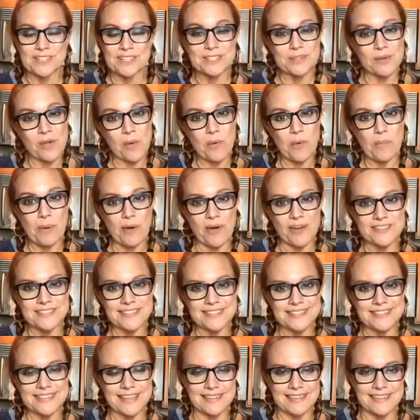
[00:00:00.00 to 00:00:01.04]
So I will
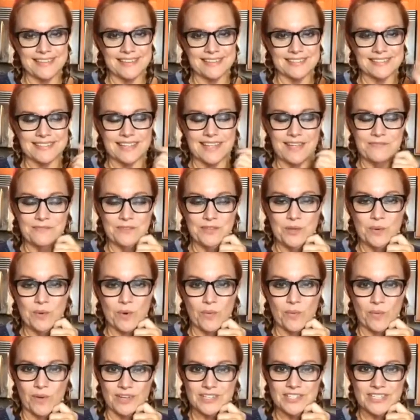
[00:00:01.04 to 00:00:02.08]
pause and say this. If you
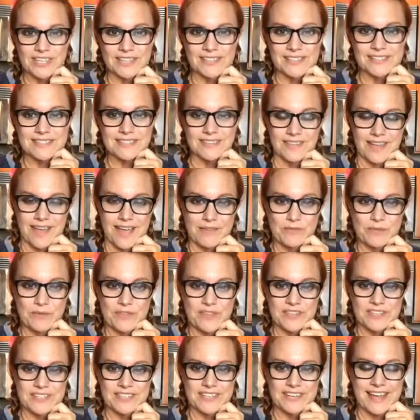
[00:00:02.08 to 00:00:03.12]
are watching this live
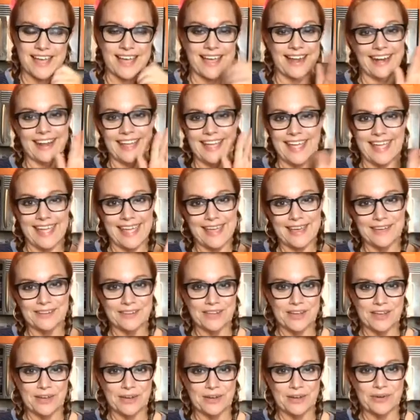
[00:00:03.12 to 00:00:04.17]
with us tonight, hey,
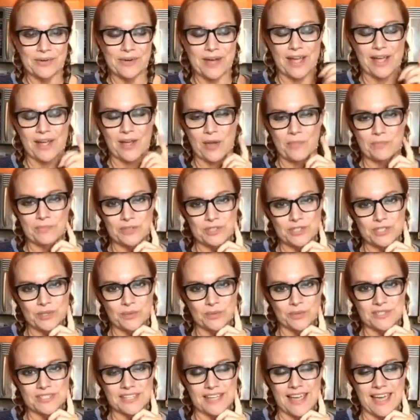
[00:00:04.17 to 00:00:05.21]
hello, I hope that
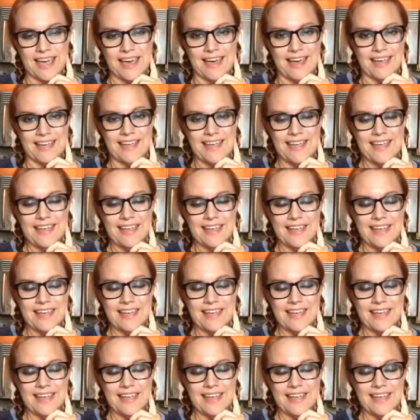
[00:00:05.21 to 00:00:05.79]
you will say hi.